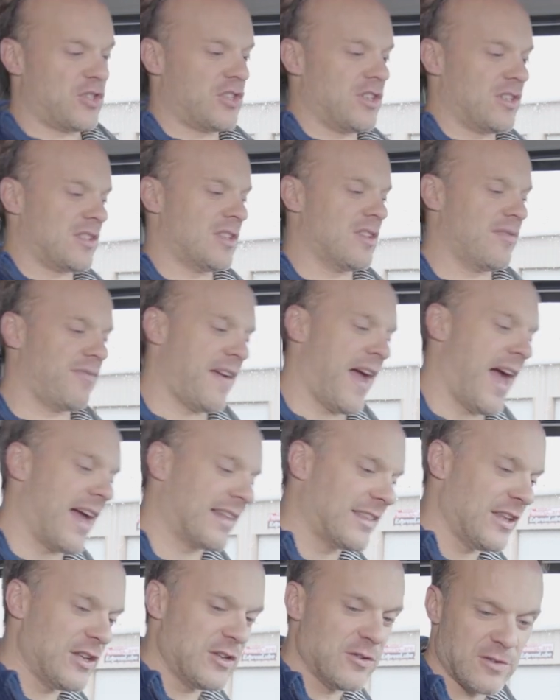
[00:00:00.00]
Just the
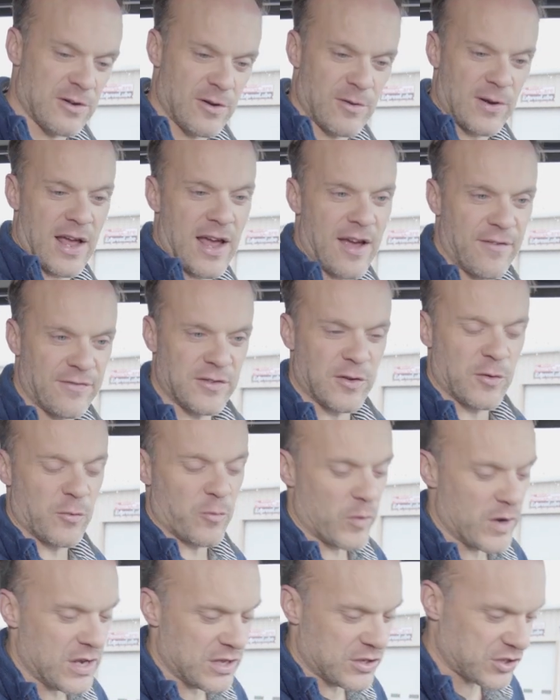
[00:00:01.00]
fact that you don't have to
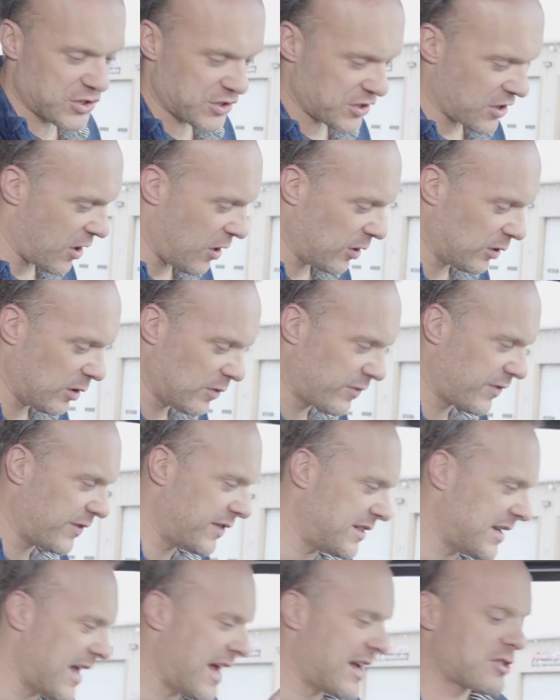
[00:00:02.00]
reach all over
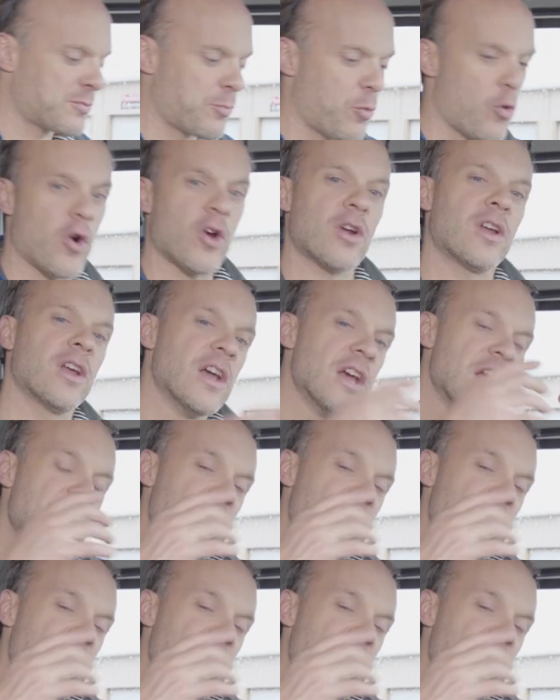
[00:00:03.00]
the dashboard